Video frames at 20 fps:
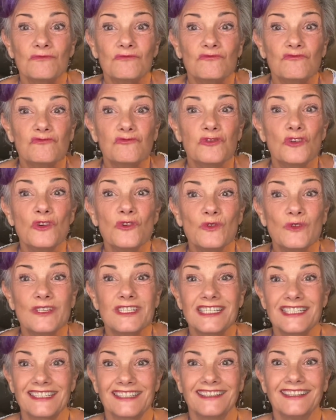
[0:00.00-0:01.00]

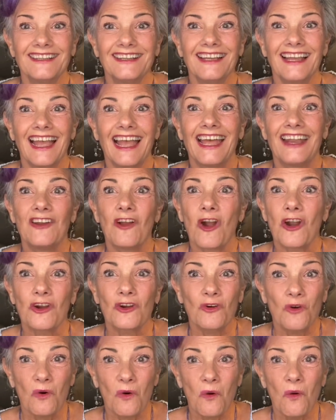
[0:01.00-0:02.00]
roots and our
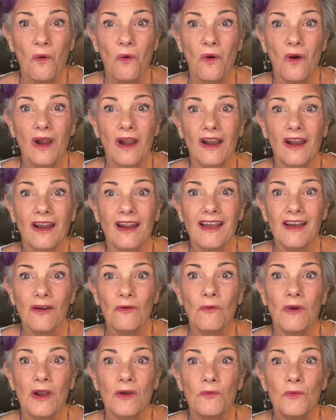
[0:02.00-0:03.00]
core,
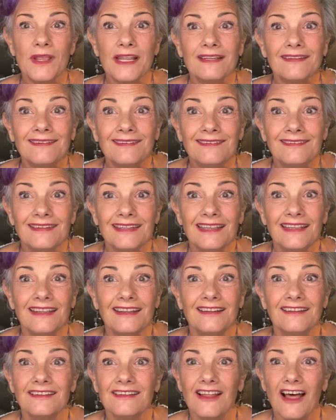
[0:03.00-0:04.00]
where we
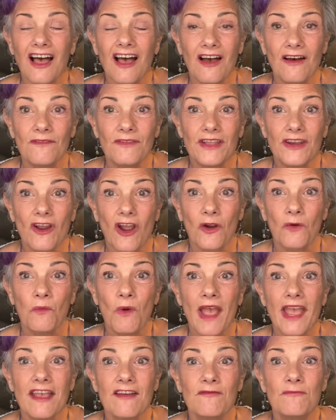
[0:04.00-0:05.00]
seed love in our
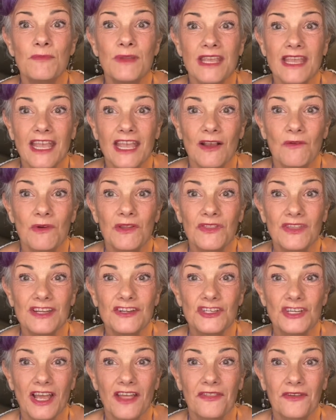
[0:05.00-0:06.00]
way of being with
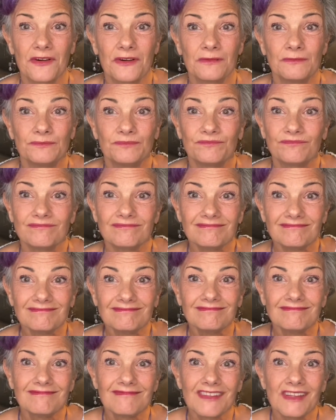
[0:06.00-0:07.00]
each other.
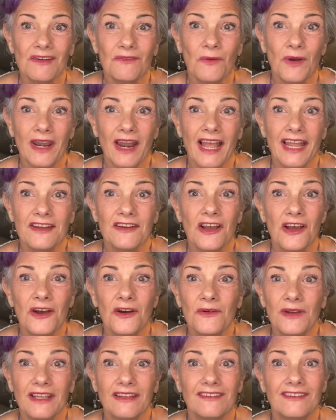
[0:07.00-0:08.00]
What I
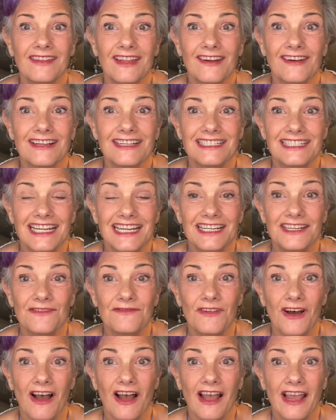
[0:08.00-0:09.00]
know is there is a
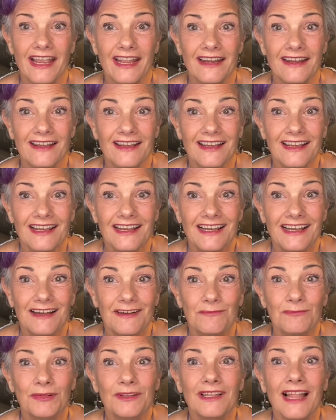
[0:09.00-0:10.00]
divine
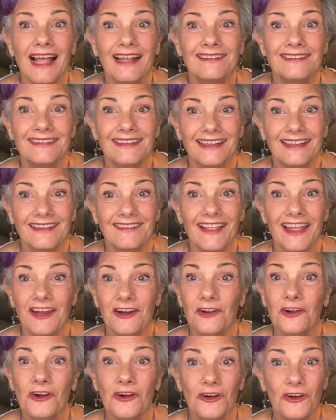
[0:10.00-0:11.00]
blessing that
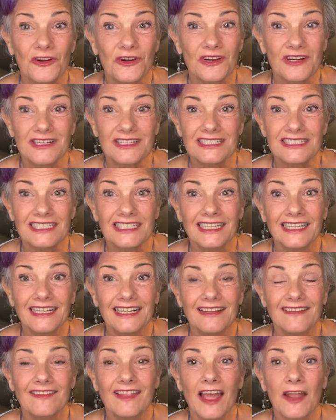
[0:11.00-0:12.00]
occurs,
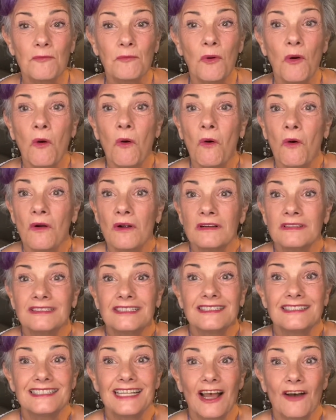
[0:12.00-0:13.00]
that pours
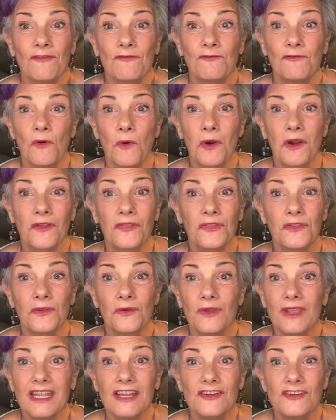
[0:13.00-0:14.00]
itself forth
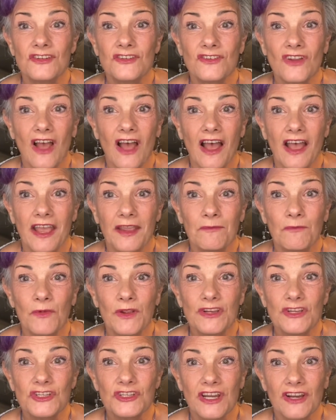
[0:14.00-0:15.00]
through each time
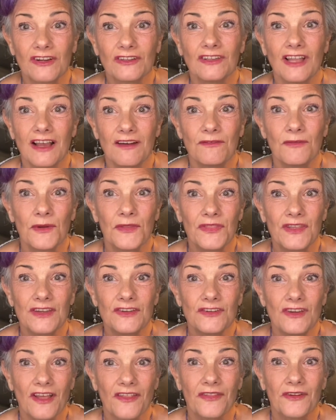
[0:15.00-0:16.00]
we share love with
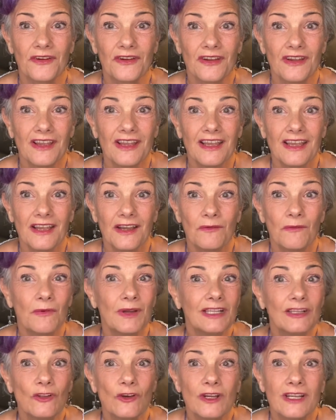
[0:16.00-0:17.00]
each other. when
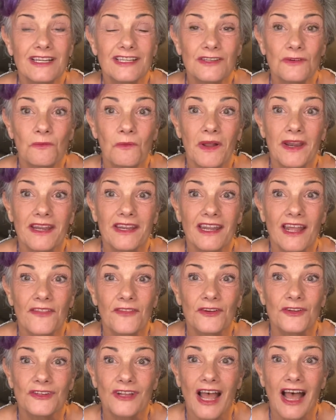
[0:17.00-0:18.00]
we look into one
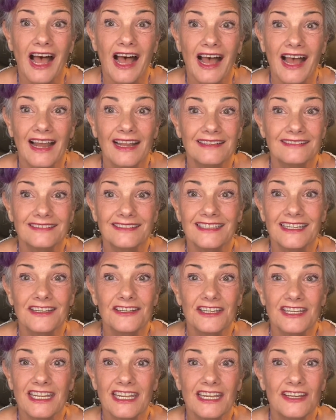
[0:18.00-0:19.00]
another's eyes and
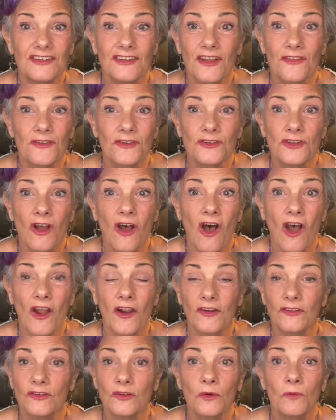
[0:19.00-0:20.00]
into each other's
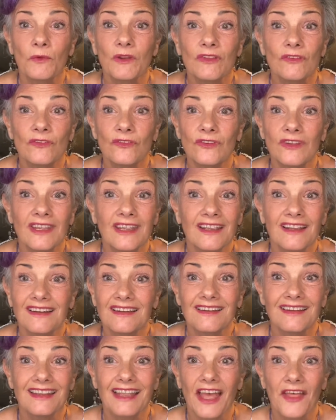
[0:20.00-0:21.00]
hearts, when we sing
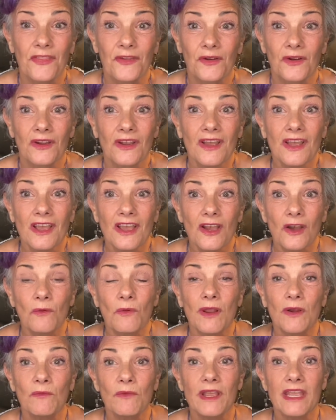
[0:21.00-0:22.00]
together,
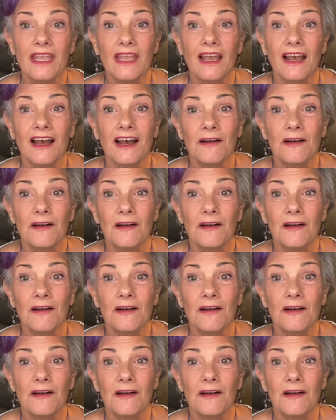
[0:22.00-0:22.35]
when we